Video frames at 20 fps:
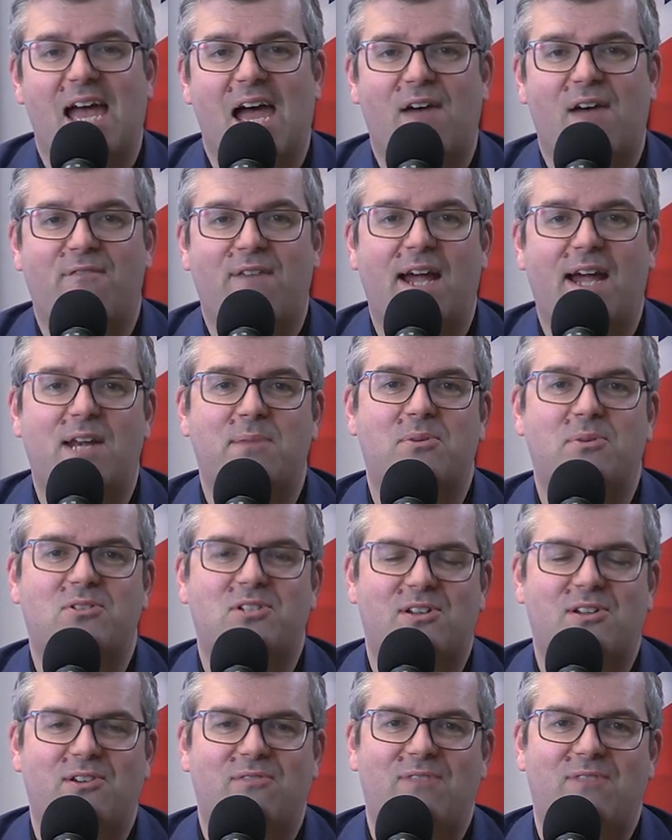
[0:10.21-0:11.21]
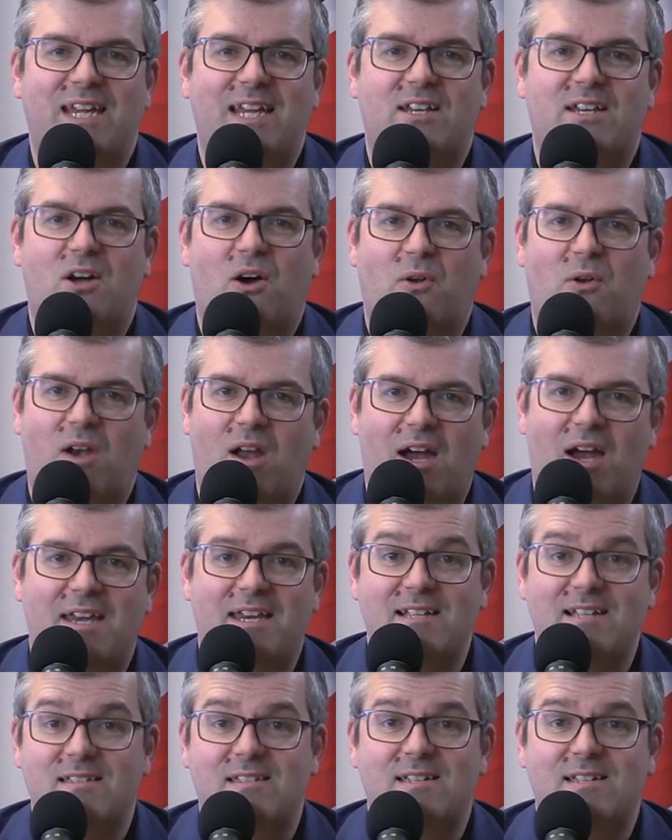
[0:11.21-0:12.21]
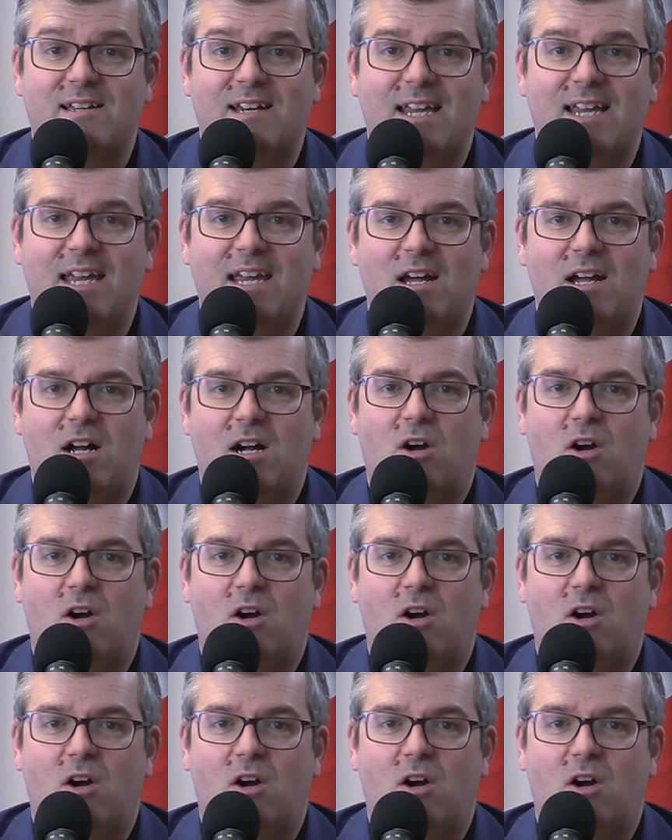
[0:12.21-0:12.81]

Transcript: available to read online instantly